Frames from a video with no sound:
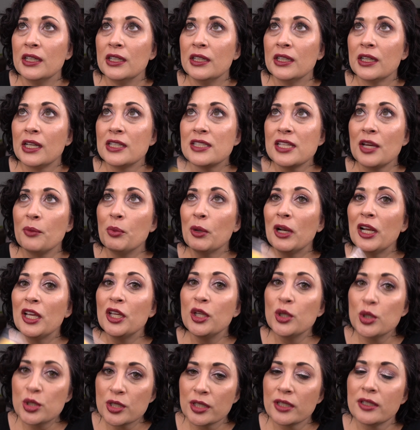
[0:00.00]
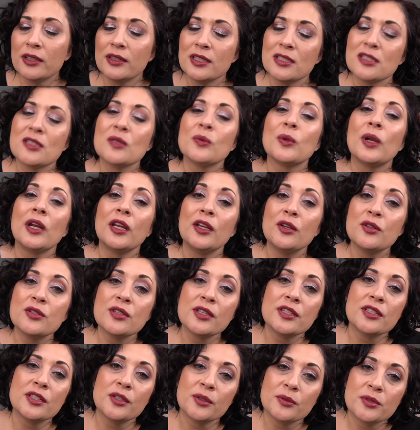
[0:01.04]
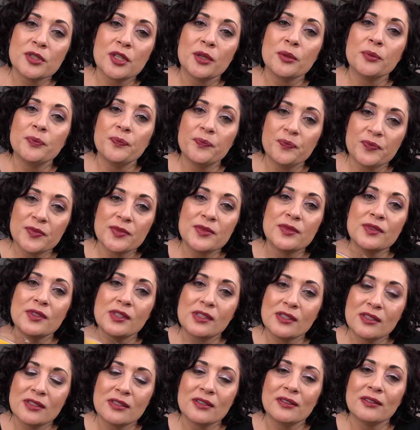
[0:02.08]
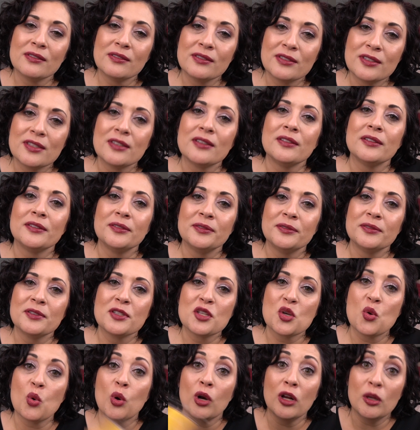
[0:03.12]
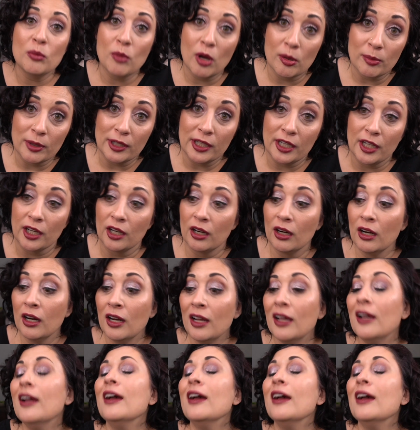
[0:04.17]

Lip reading: because this is what I usually do. So squirrel moment here.